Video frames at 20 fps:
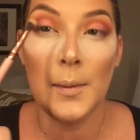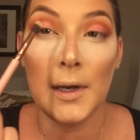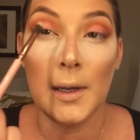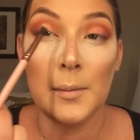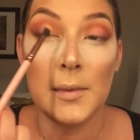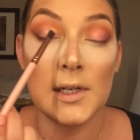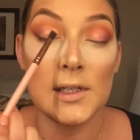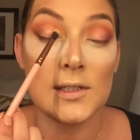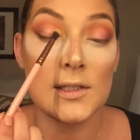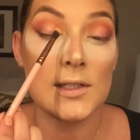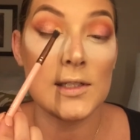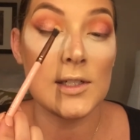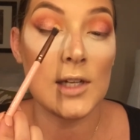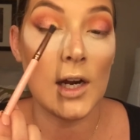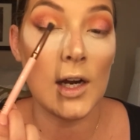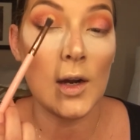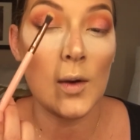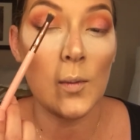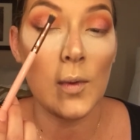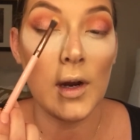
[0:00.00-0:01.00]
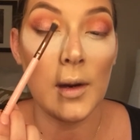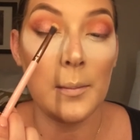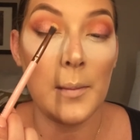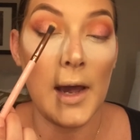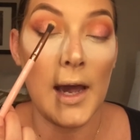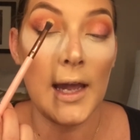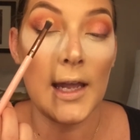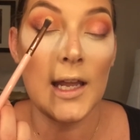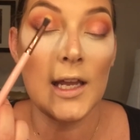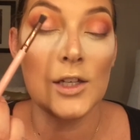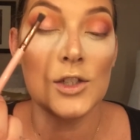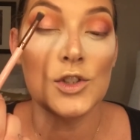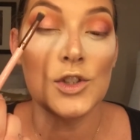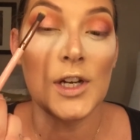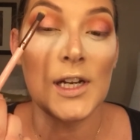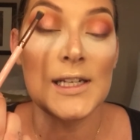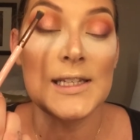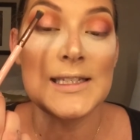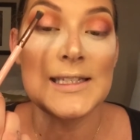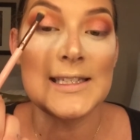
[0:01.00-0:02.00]
but I'm going to start where my
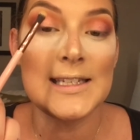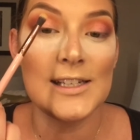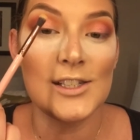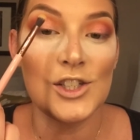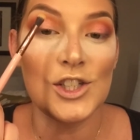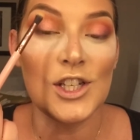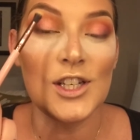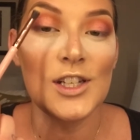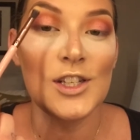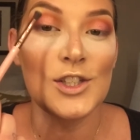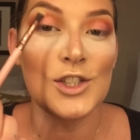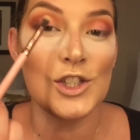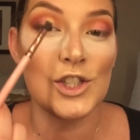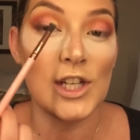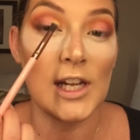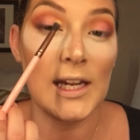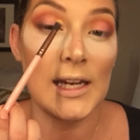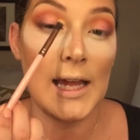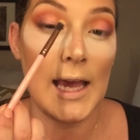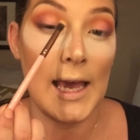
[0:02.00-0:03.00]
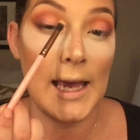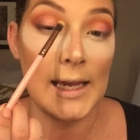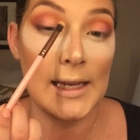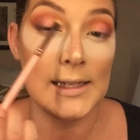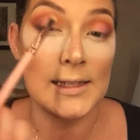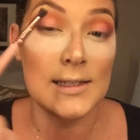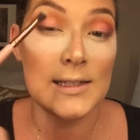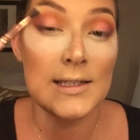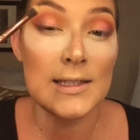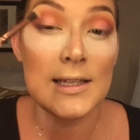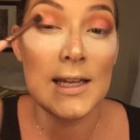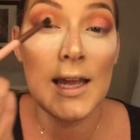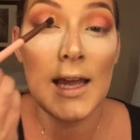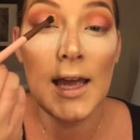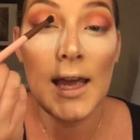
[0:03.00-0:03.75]
transition shade ends,